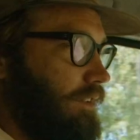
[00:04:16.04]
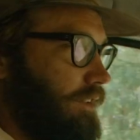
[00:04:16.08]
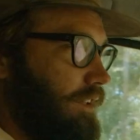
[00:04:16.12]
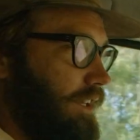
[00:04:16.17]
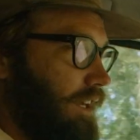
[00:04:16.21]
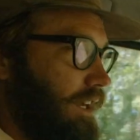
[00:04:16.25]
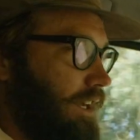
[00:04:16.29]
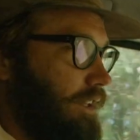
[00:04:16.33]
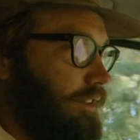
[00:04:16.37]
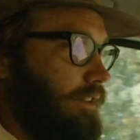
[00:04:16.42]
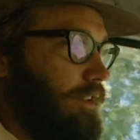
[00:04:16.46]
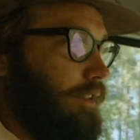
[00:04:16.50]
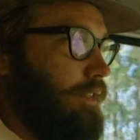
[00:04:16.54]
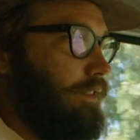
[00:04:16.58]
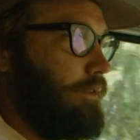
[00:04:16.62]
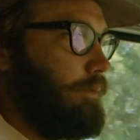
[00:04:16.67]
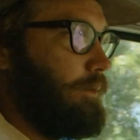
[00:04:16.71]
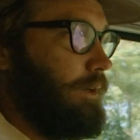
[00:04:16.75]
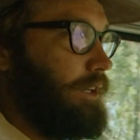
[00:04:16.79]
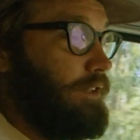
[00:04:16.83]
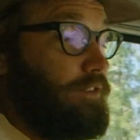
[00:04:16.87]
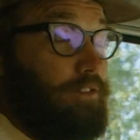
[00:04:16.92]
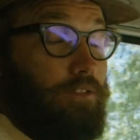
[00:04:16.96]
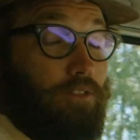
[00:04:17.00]
yet the
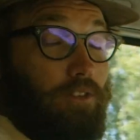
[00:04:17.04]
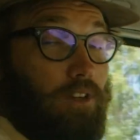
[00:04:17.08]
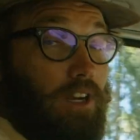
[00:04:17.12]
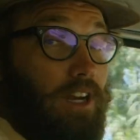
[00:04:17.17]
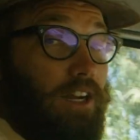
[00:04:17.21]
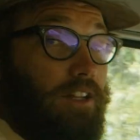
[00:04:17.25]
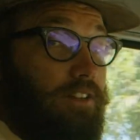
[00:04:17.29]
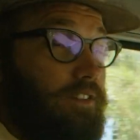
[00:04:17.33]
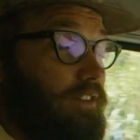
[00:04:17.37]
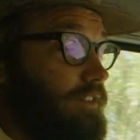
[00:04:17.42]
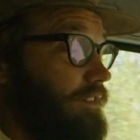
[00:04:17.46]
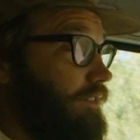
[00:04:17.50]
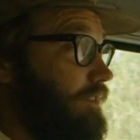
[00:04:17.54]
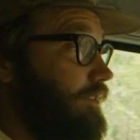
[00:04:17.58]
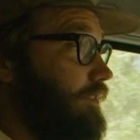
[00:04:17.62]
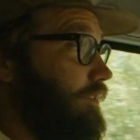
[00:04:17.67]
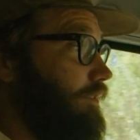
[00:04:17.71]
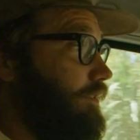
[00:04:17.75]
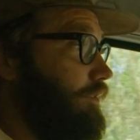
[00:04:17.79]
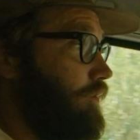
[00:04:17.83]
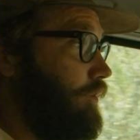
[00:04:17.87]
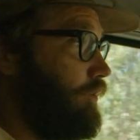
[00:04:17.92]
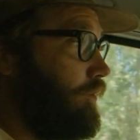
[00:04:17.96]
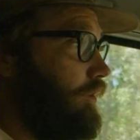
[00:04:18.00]
three struts
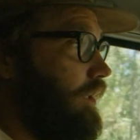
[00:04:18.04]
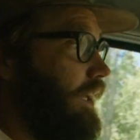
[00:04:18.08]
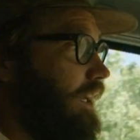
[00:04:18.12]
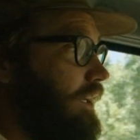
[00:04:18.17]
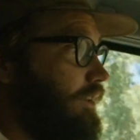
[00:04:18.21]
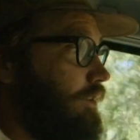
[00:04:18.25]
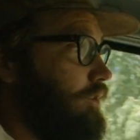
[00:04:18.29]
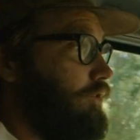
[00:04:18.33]
still let